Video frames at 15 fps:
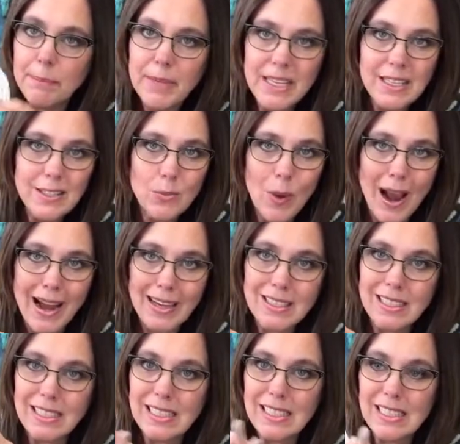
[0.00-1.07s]

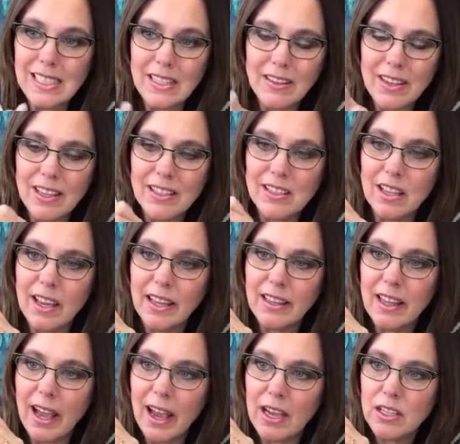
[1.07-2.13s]
beeswaxes and things like
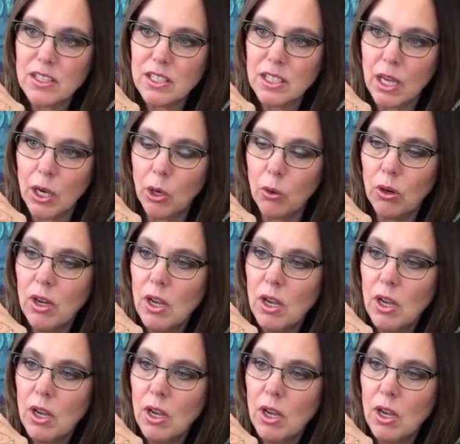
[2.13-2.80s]
that. So